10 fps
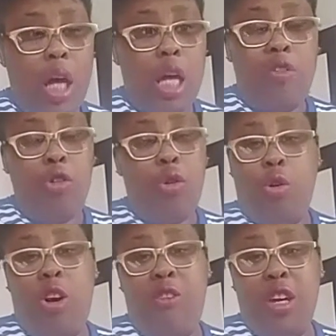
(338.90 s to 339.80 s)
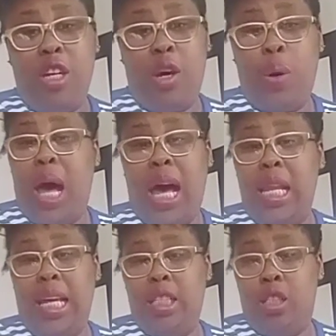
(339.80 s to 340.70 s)
If you don't already know,
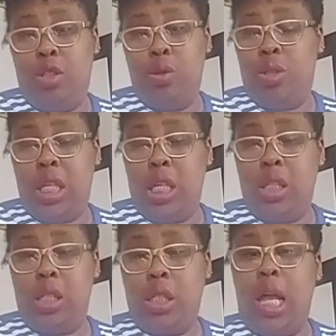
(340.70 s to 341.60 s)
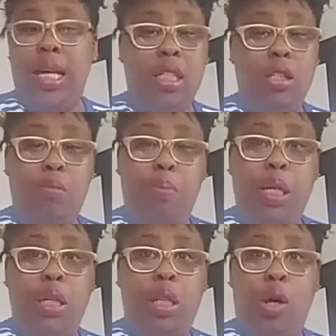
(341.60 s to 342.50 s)
I like to do things, I like to
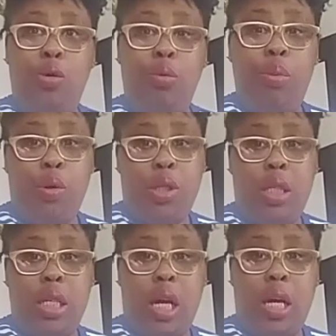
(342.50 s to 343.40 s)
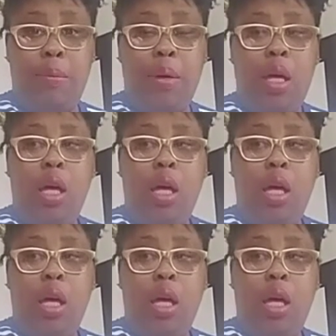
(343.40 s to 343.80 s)
be alone most of the time.